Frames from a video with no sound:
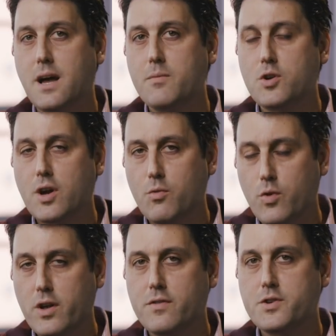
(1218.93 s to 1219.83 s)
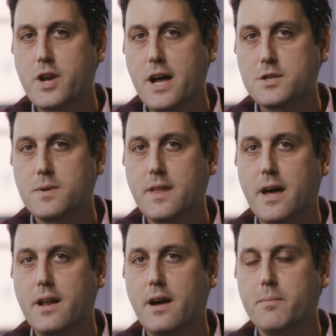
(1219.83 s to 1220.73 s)
time Real Vision asked me
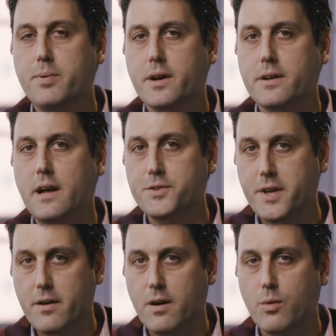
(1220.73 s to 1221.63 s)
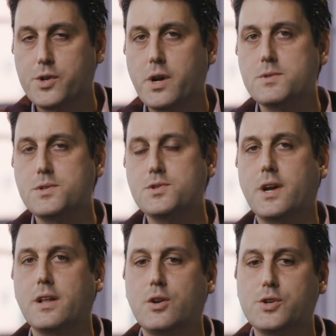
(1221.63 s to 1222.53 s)
that, I picked Altera, which I was the
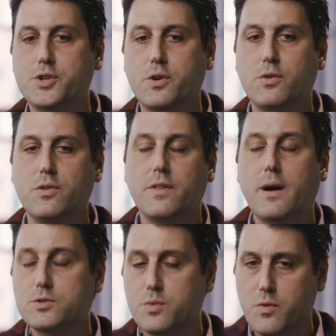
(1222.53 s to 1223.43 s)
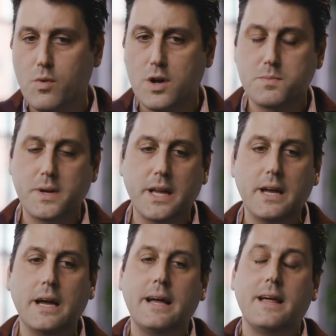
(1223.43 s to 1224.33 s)
second largest shareholder. That was with Ross
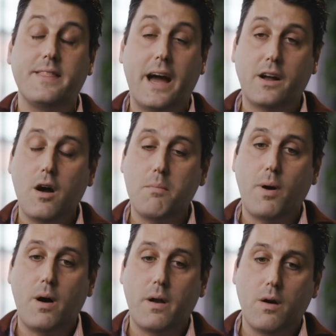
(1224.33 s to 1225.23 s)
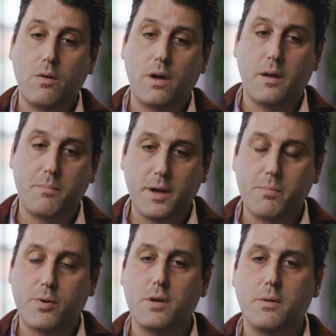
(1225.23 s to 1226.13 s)
Beaty. That got bought out at a
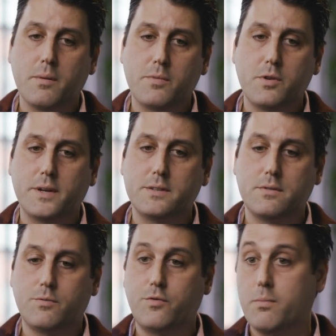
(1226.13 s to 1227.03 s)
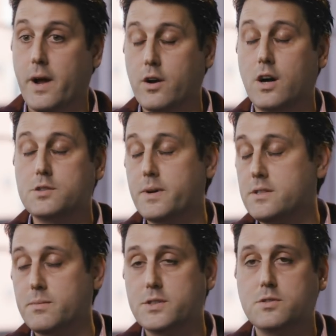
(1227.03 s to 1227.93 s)
big premium to for my cost
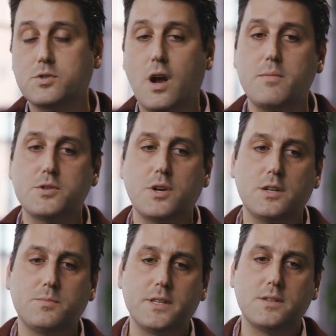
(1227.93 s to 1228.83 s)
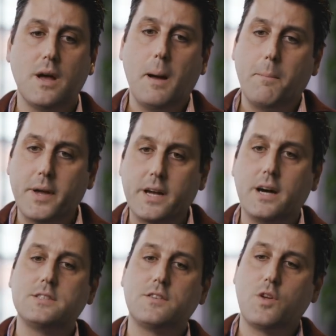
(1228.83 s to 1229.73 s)
base and my subscribers' cost base
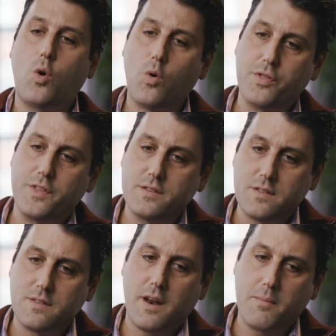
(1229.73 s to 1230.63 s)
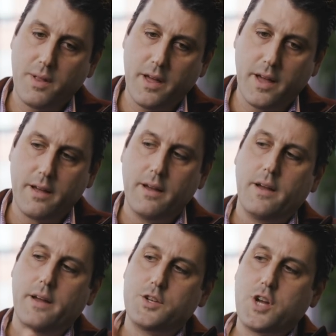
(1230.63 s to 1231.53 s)
because of the whole thesis that I'm playing,
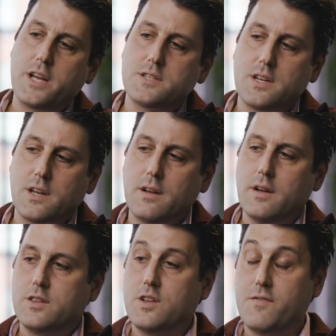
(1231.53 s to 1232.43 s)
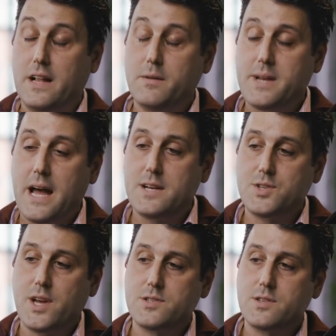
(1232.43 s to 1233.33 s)
chasing developed
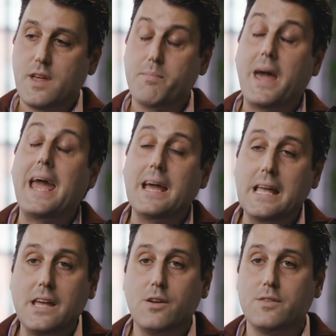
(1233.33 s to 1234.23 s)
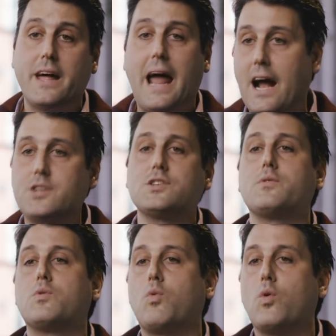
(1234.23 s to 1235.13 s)
assets that pay a yield, that
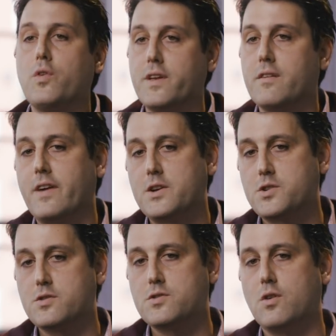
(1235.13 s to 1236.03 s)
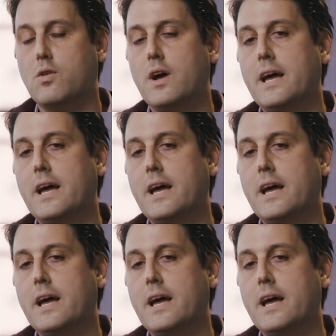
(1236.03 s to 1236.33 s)
actually reward the investor. So